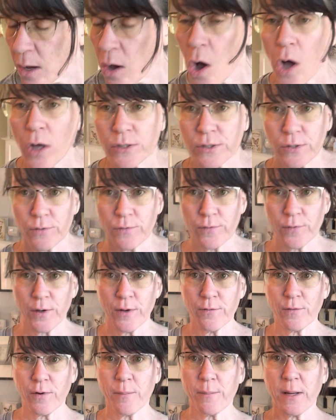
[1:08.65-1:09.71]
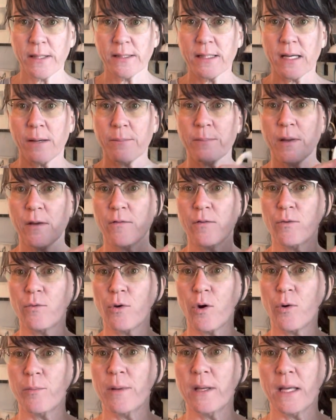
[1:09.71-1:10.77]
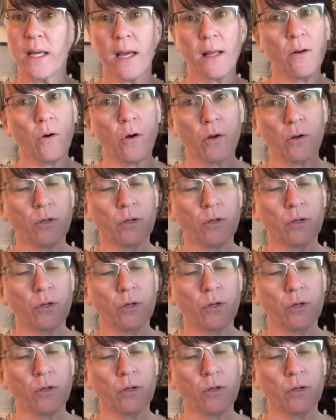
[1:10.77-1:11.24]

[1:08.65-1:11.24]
Also free from my dump. If you know me at all,